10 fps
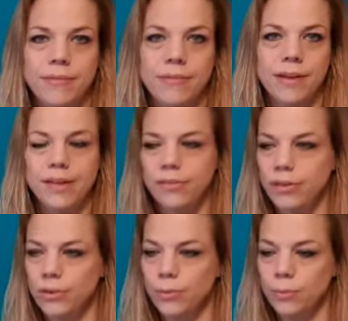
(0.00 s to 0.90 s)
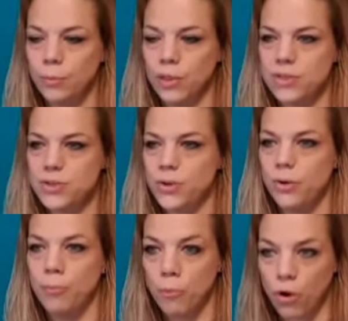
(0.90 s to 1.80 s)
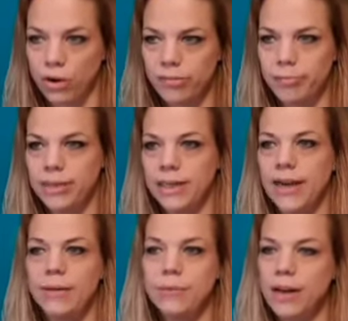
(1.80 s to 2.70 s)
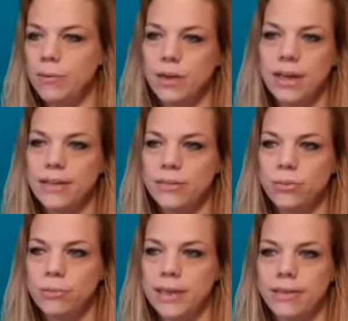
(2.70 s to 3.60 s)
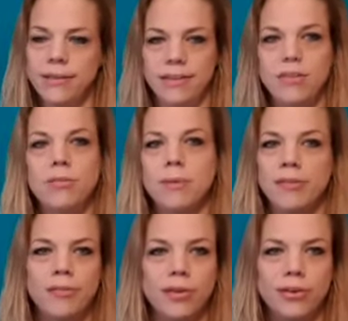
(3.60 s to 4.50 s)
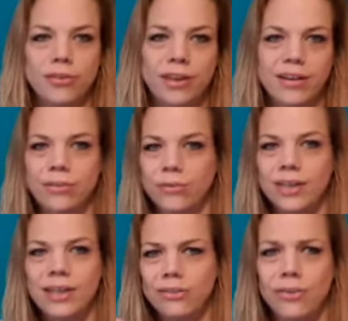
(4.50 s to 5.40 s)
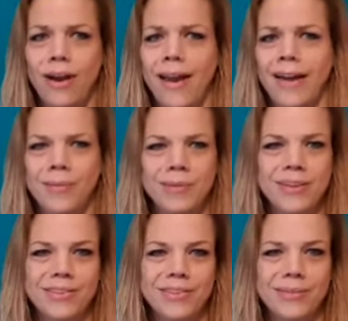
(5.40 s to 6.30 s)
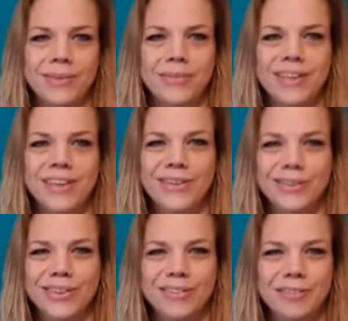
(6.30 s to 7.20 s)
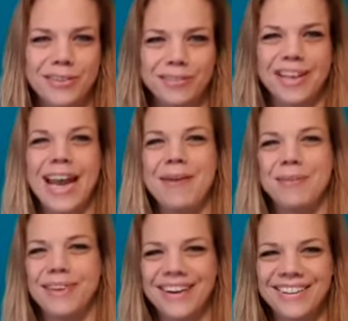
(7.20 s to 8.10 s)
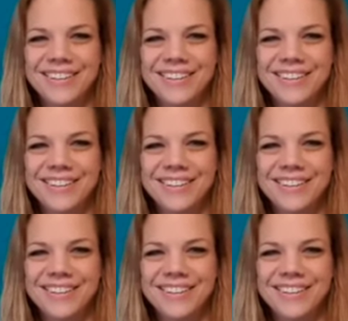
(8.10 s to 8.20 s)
well, if you want to know more of me, I would like to make that. This is my first, and it's really a tryout because I'm not really good in front of a camera,